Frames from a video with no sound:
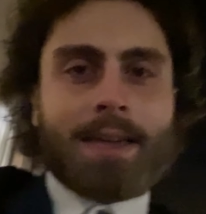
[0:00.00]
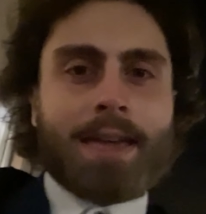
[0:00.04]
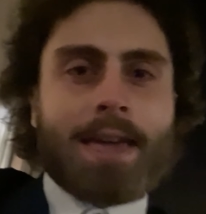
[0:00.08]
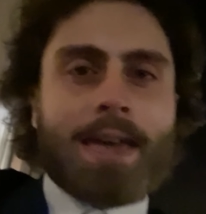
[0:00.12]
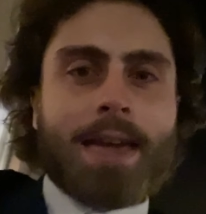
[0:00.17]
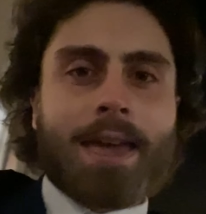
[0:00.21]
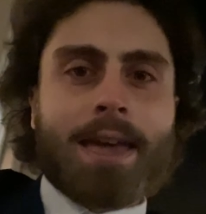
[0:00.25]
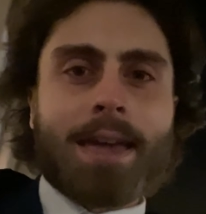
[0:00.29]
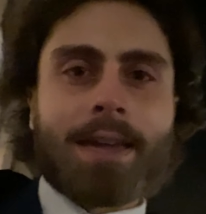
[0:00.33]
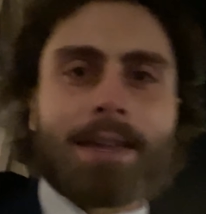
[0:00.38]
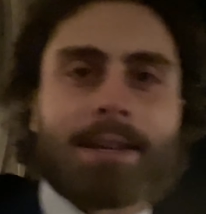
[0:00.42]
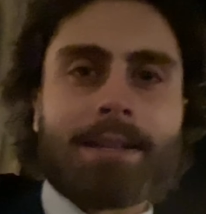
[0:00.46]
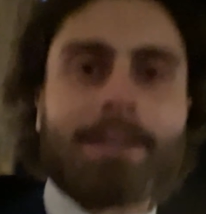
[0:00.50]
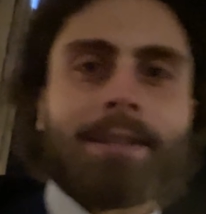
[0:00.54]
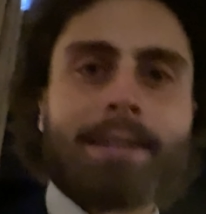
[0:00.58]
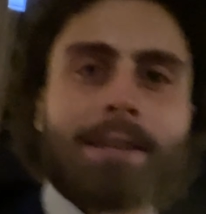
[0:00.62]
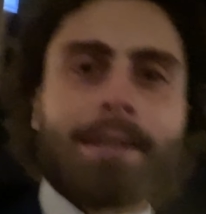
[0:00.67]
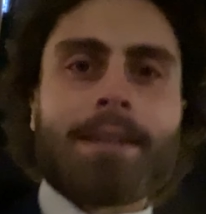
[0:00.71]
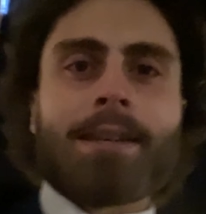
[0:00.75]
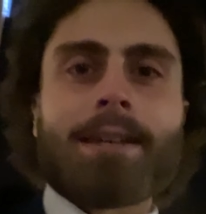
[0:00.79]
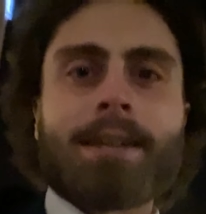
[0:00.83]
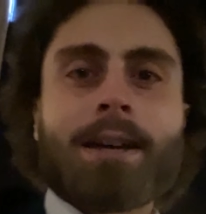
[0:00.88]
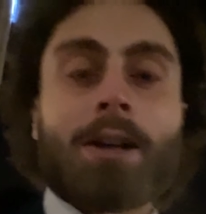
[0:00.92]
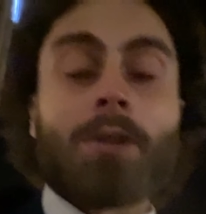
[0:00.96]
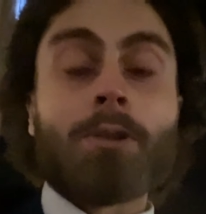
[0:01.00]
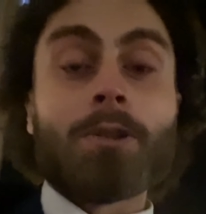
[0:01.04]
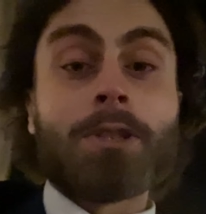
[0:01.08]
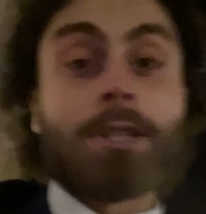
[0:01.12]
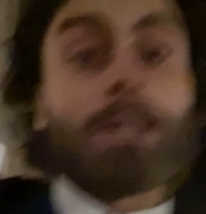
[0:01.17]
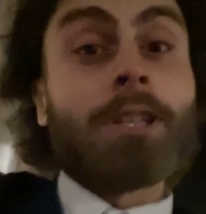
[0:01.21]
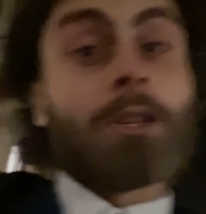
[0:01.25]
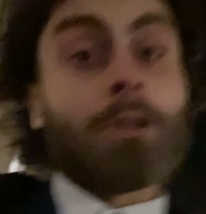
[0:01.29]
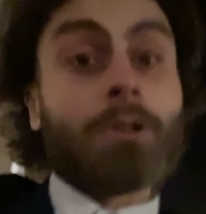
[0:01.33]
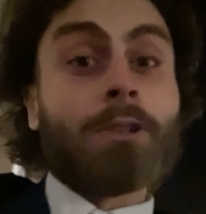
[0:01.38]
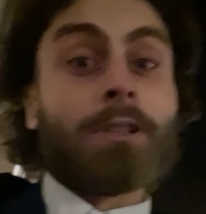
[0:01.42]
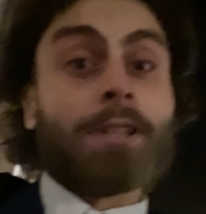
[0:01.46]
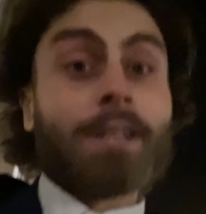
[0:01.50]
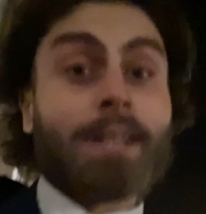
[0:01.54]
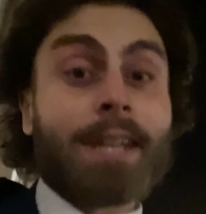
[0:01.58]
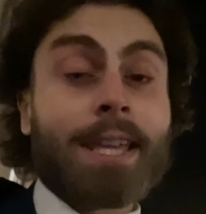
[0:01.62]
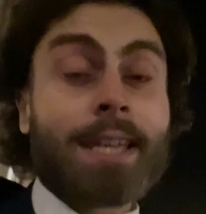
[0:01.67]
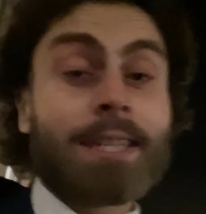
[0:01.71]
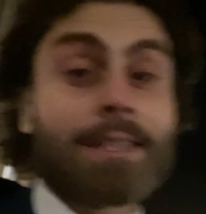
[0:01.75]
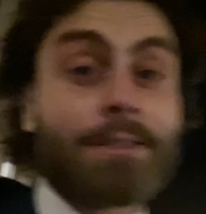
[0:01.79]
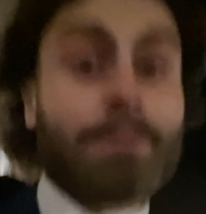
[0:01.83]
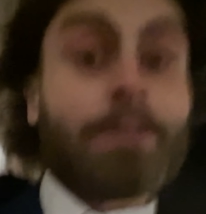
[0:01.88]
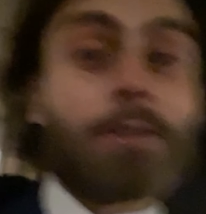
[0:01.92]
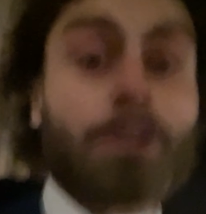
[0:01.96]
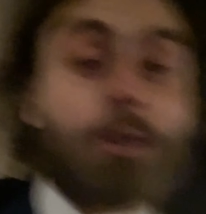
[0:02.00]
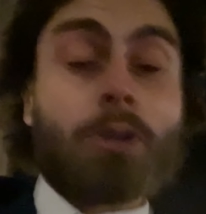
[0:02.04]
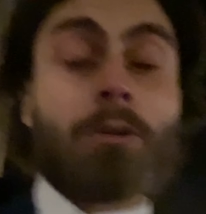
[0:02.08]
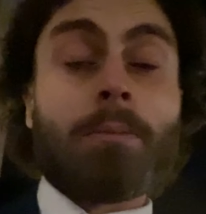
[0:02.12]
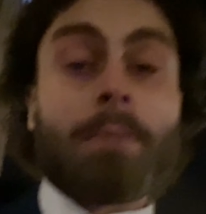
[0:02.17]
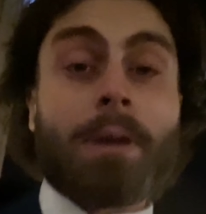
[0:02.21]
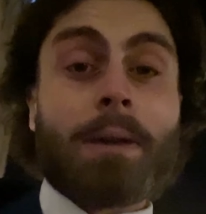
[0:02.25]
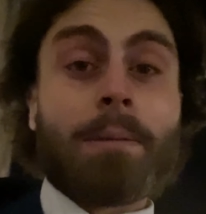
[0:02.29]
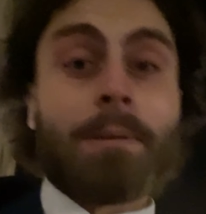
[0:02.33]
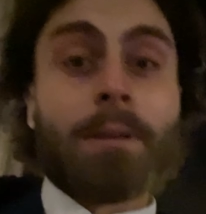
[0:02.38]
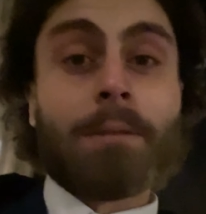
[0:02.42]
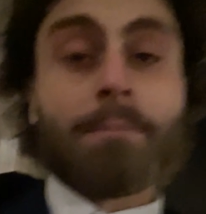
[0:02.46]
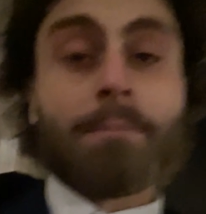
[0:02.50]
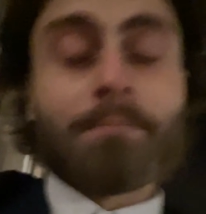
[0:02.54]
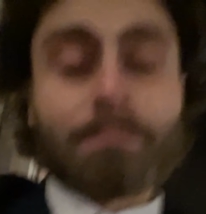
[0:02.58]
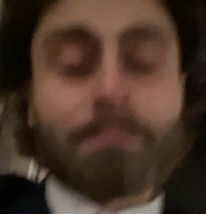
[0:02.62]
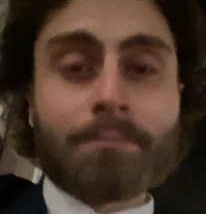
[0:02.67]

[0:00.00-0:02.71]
and uh, I'll see you in the next video maybe.